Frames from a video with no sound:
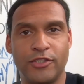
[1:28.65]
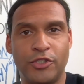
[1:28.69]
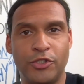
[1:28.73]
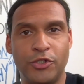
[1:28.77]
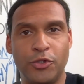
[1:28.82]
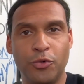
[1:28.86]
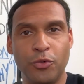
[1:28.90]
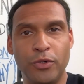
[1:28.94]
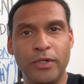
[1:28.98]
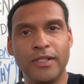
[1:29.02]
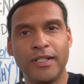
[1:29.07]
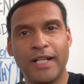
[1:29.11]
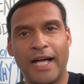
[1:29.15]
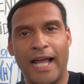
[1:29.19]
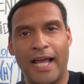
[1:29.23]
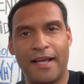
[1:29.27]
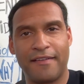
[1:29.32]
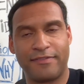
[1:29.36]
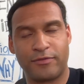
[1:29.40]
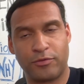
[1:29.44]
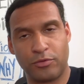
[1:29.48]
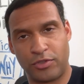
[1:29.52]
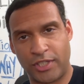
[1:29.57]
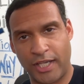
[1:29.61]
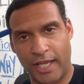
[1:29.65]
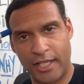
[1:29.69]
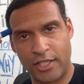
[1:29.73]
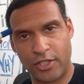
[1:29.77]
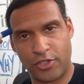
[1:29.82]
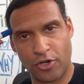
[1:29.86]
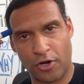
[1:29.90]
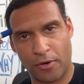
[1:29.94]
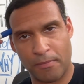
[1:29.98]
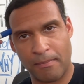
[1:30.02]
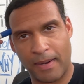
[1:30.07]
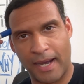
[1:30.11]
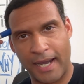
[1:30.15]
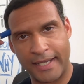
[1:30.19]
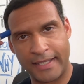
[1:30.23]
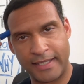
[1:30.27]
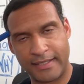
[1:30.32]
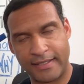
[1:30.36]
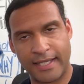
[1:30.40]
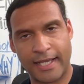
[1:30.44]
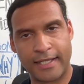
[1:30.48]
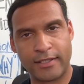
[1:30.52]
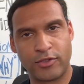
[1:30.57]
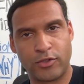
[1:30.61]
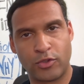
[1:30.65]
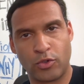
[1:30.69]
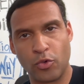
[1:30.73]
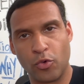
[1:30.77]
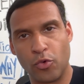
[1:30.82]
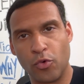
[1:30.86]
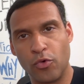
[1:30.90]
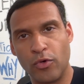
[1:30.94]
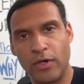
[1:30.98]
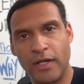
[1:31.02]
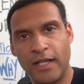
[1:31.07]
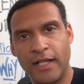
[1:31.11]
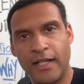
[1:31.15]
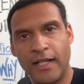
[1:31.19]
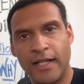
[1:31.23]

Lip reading: you will have to change your mindset to